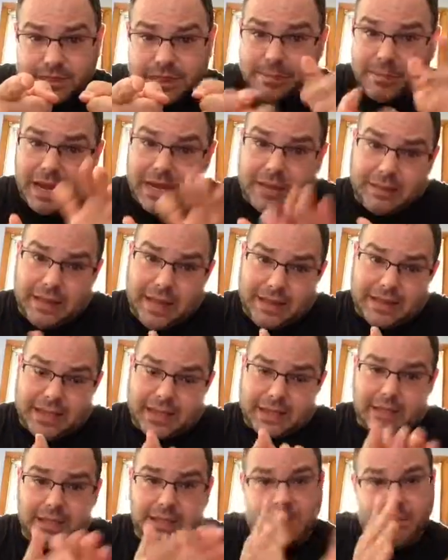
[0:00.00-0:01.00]
You might like
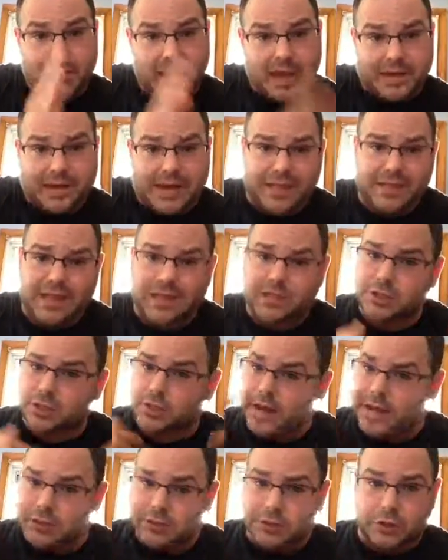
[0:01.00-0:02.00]
it, you might not. Not the
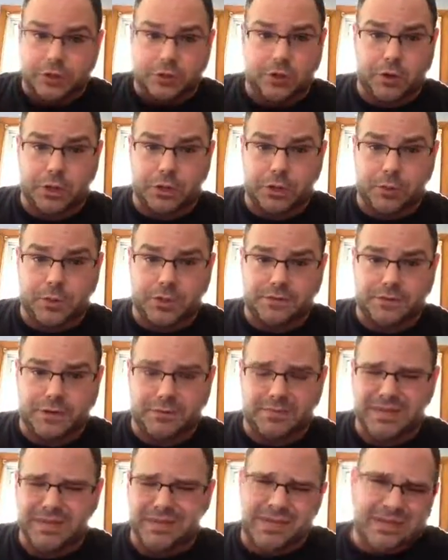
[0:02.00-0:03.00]
greatest Herschell Gordon Lewis
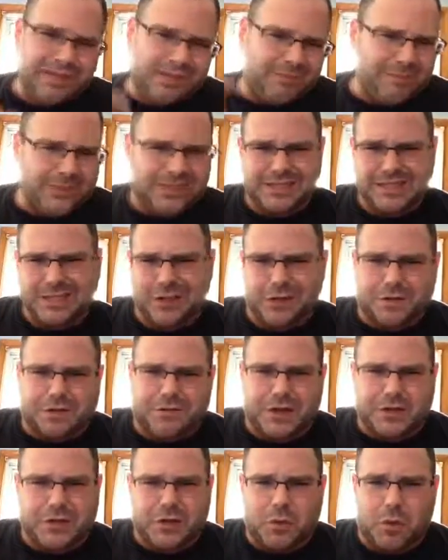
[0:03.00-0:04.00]
film, but still
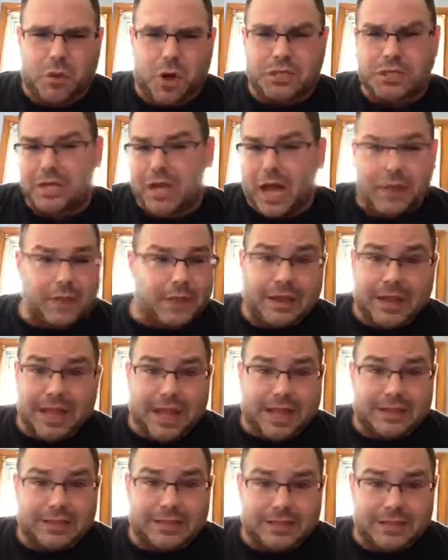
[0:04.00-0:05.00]
fun to watch
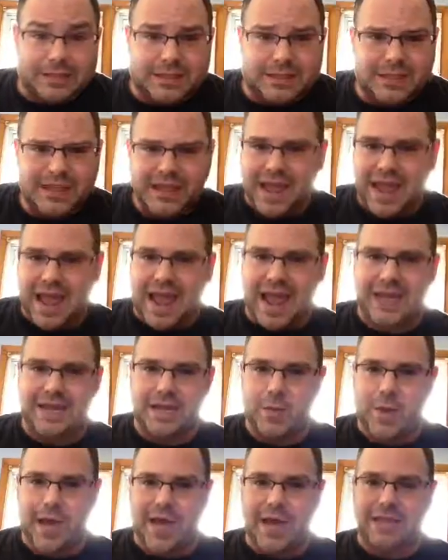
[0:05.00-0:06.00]
nonetheless.
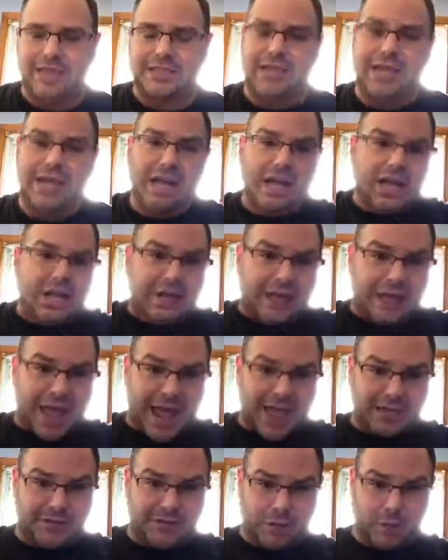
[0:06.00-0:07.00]
Anyways,
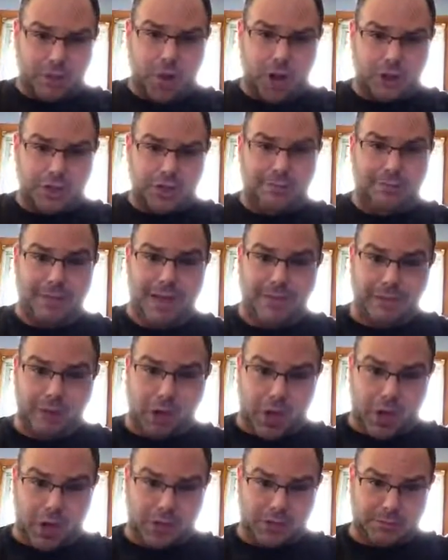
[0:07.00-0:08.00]
thanks for watching. My
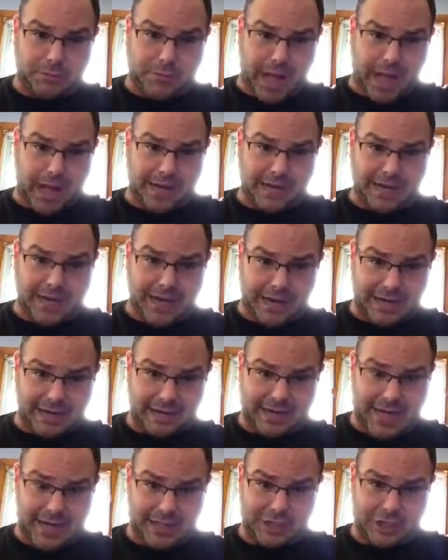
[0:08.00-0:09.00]
dog's barking. I gotta
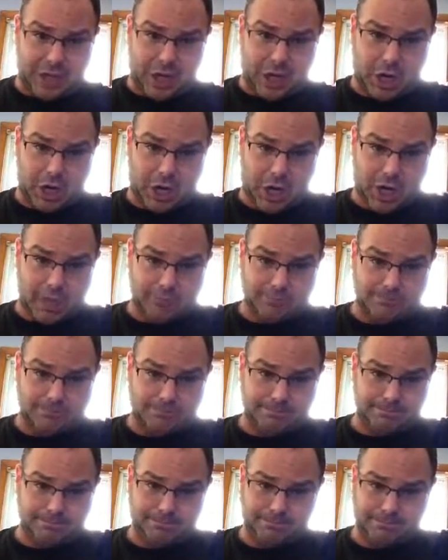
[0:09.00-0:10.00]
tend to her.
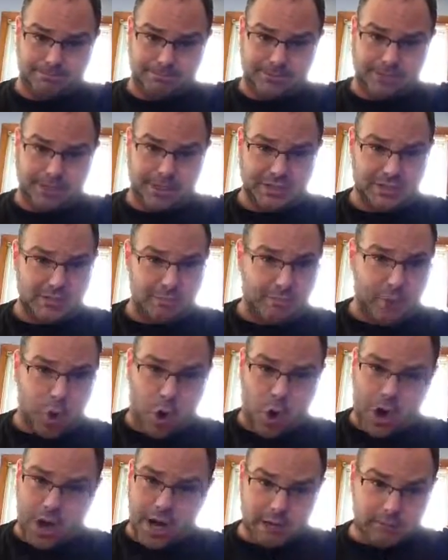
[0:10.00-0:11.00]
She's
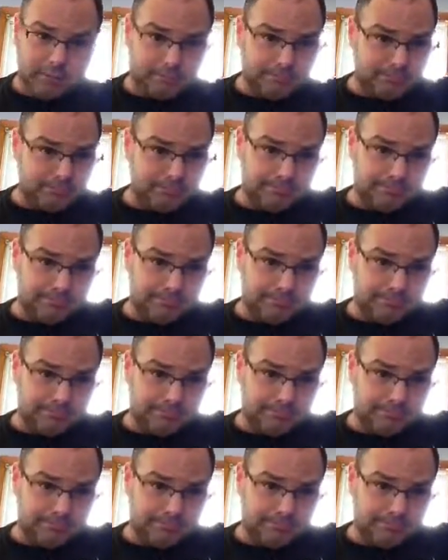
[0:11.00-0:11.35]
important.